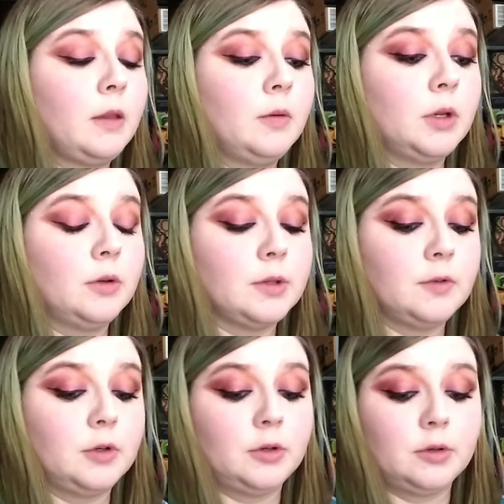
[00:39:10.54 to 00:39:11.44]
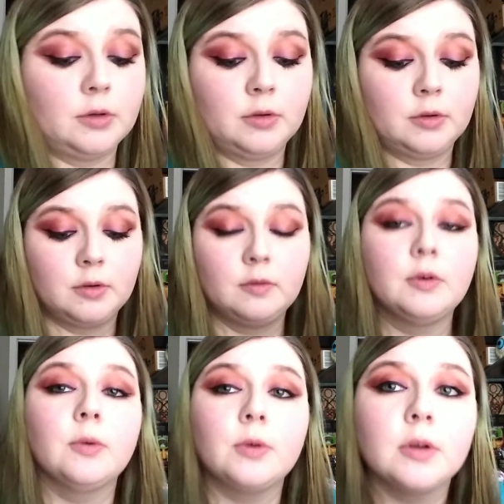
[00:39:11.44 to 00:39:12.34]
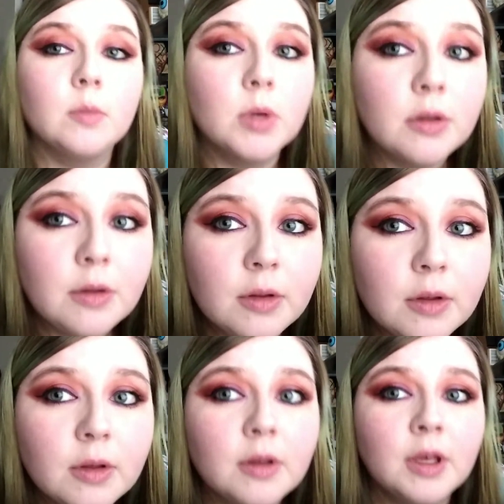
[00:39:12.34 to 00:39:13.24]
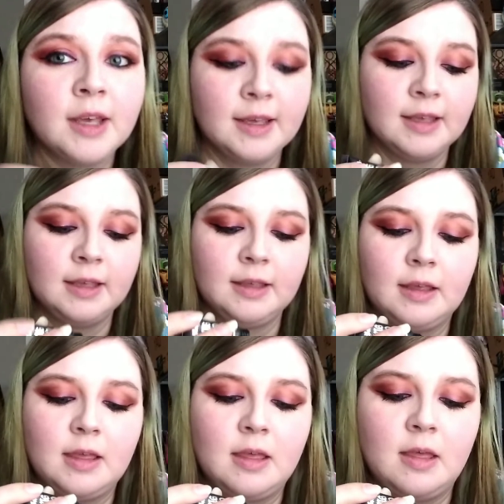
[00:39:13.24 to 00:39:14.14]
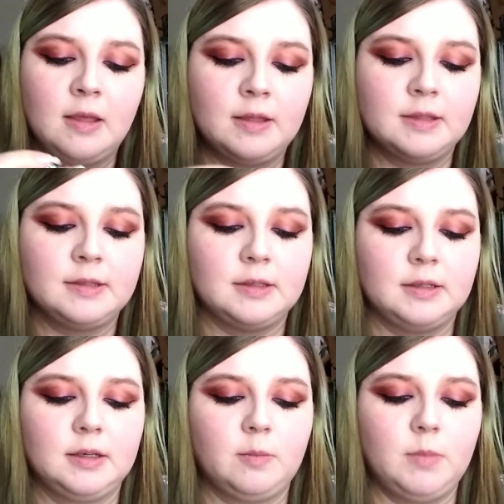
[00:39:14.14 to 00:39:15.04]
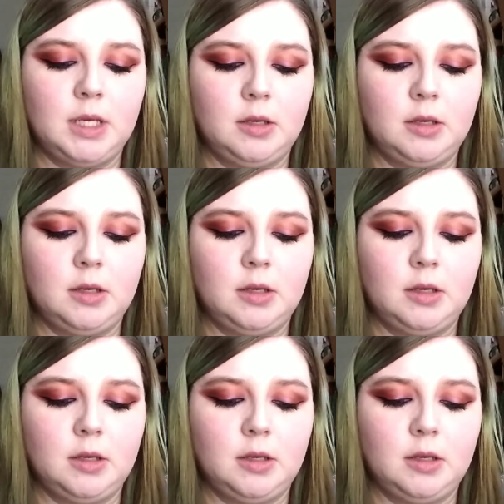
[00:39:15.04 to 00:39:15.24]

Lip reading: I know it's for your own good, but it's like, man.